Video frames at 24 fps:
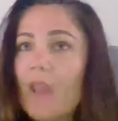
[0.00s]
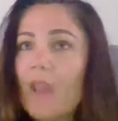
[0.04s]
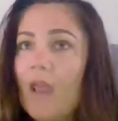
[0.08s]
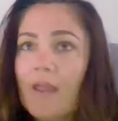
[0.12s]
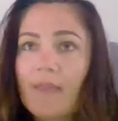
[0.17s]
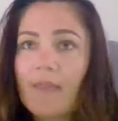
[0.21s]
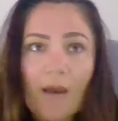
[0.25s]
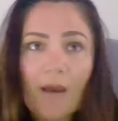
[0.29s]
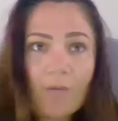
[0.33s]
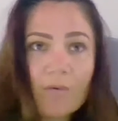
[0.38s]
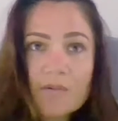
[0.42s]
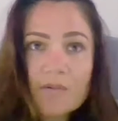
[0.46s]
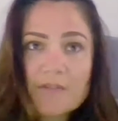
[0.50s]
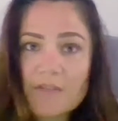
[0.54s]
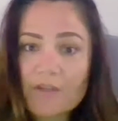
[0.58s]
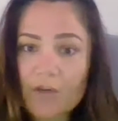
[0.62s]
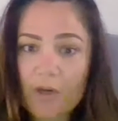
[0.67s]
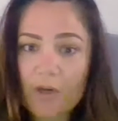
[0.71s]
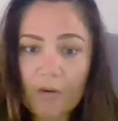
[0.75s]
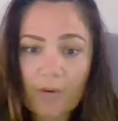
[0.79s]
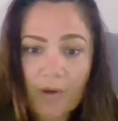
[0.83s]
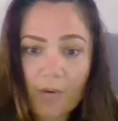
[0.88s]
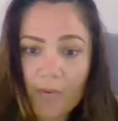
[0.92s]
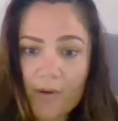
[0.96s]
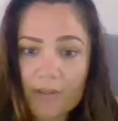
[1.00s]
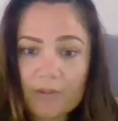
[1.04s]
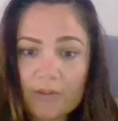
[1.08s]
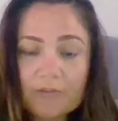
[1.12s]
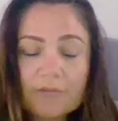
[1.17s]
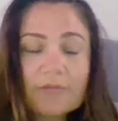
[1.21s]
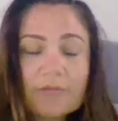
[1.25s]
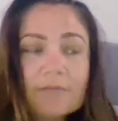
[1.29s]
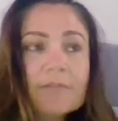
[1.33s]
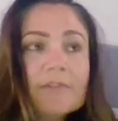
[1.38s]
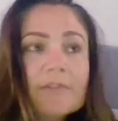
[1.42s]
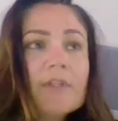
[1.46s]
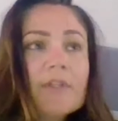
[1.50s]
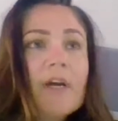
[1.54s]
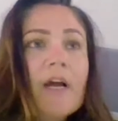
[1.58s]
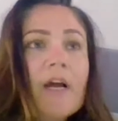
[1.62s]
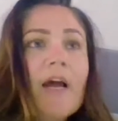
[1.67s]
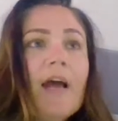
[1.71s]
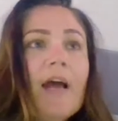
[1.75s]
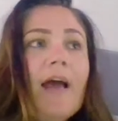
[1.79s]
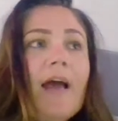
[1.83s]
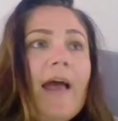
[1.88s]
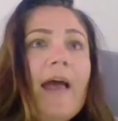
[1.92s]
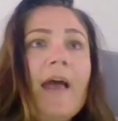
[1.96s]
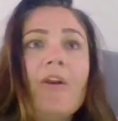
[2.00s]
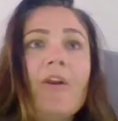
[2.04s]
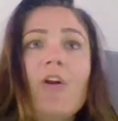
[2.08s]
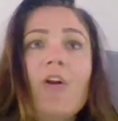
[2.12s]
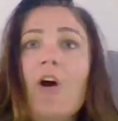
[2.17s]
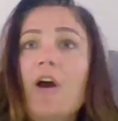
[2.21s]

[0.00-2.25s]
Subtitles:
And that wasn't going well. And